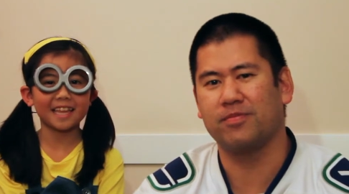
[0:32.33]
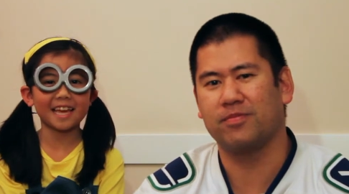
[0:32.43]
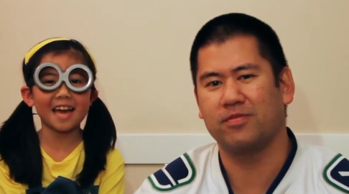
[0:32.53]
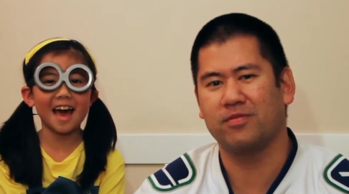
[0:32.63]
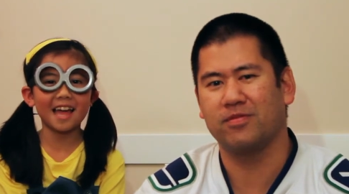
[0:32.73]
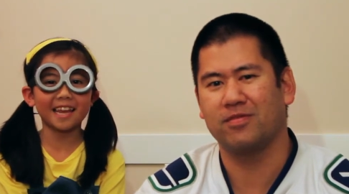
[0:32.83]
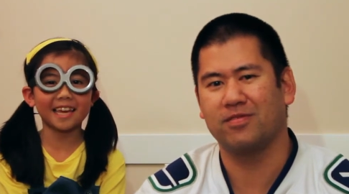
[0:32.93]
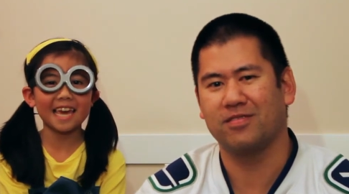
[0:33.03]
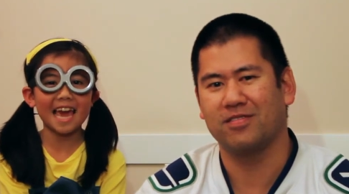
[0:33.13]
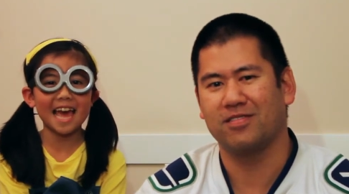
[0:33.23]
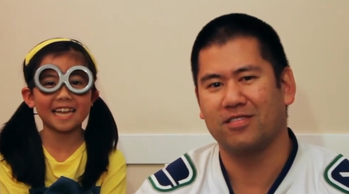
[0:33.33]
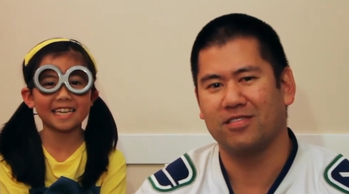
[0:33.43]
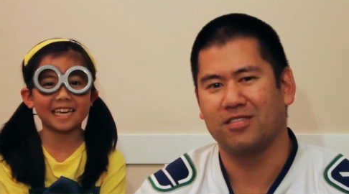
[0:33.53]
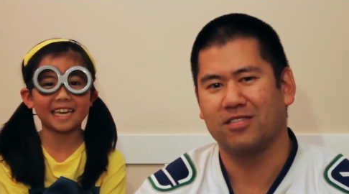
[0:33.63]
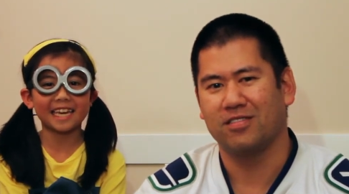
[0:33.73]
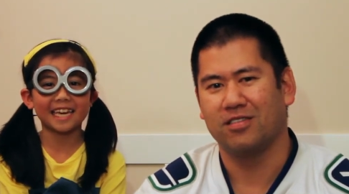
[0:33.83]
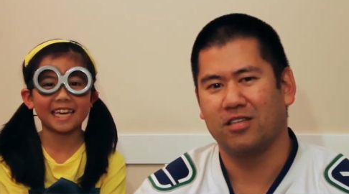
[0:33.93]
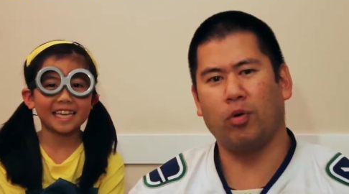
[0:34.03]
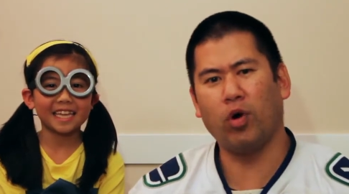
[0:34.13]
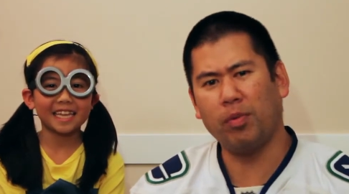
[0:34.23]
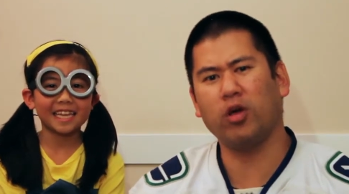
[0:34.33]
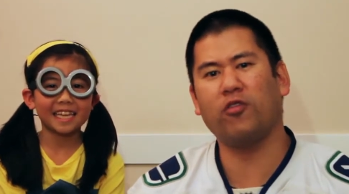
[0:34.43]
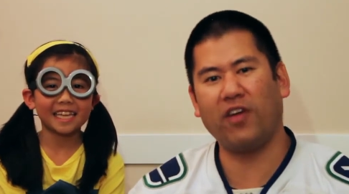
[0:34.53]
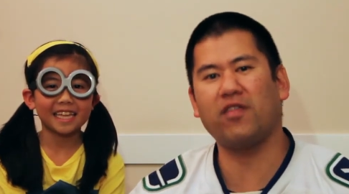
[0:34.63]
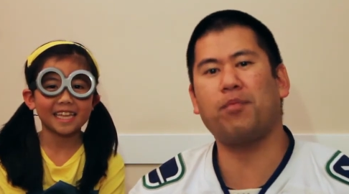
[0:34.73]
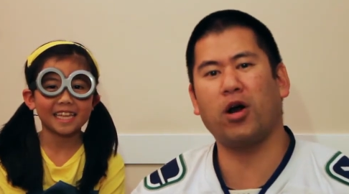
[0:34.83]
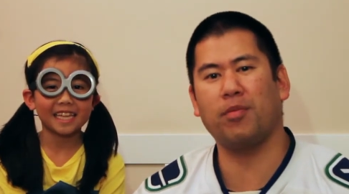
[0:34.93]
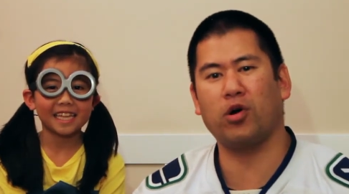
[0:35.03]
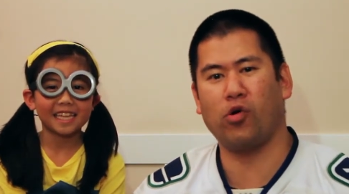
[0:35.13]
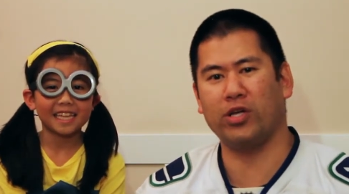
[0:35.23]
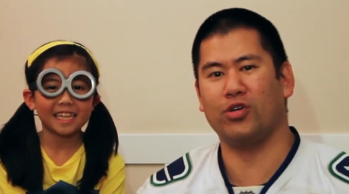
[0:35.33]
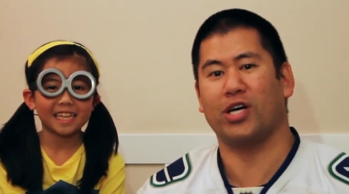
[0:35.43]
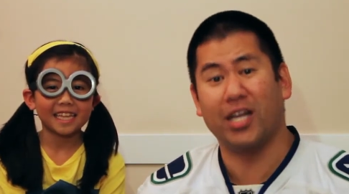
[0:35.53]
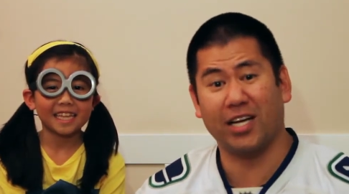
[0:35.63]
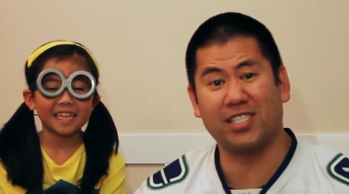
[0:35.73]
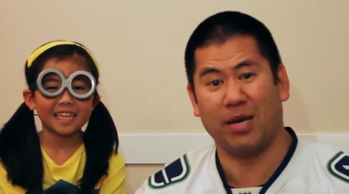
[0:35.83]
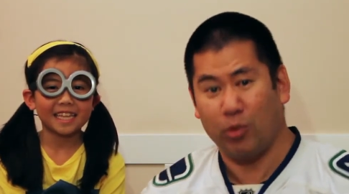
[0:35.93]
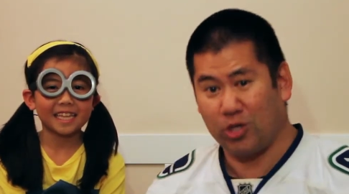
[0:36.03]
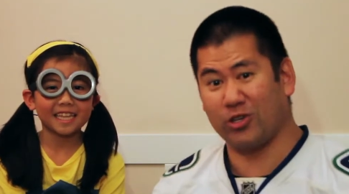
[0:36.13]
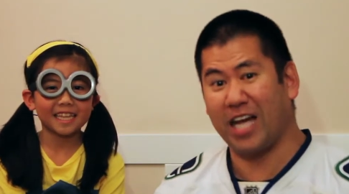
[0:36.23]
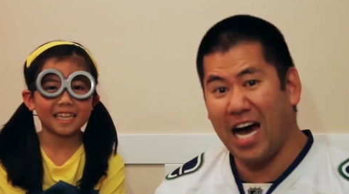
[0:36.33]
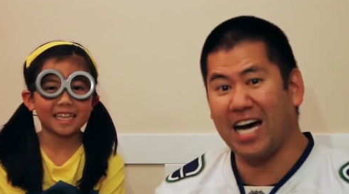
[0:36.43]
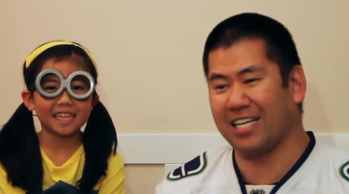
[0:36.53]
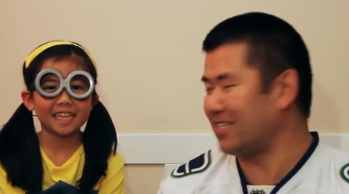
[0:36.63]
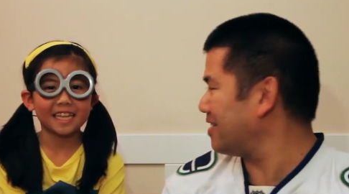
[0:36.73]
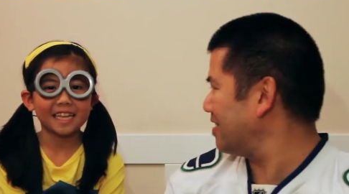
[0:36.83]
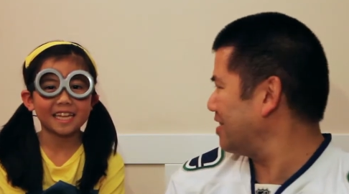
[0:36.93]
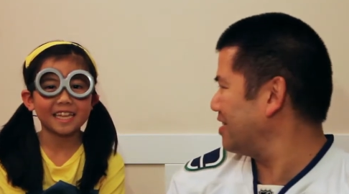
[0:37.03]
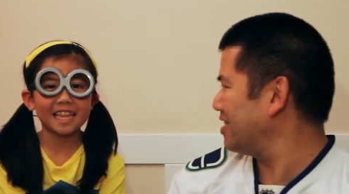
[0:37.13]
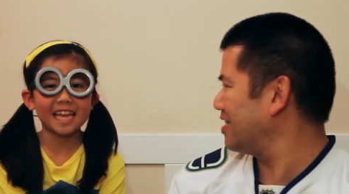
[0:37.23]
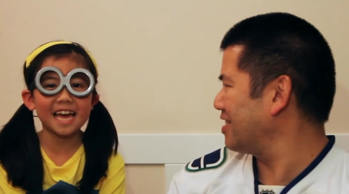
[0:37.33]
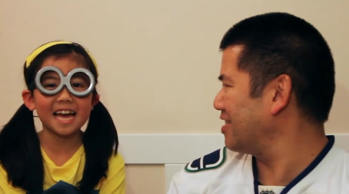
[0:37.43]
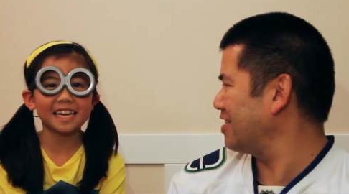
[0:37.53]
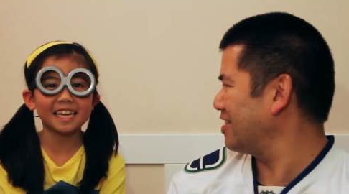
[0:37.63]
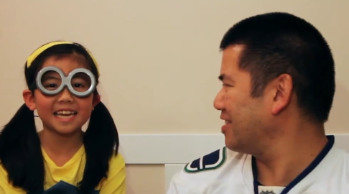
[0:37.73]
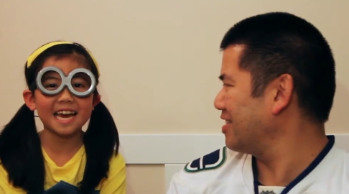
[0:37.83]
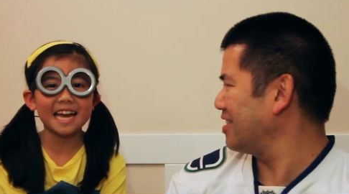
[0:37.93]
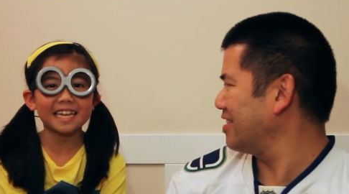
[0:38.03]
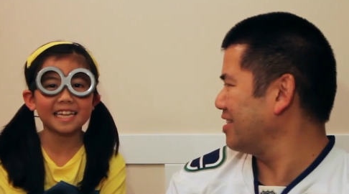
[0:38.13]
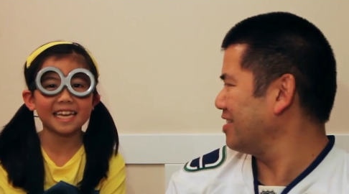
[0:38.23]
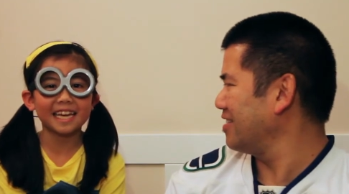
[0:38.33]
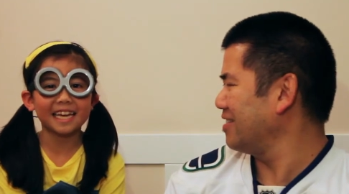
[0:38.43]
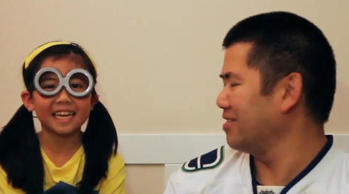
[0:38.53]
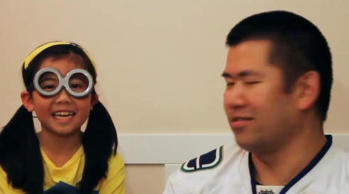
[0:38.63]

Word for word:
Speaker 1: The cotton candy. But
Speaker 2: what about your favorite part about going to a Canucks game with your dad? The
Speaker 1: cotton candy.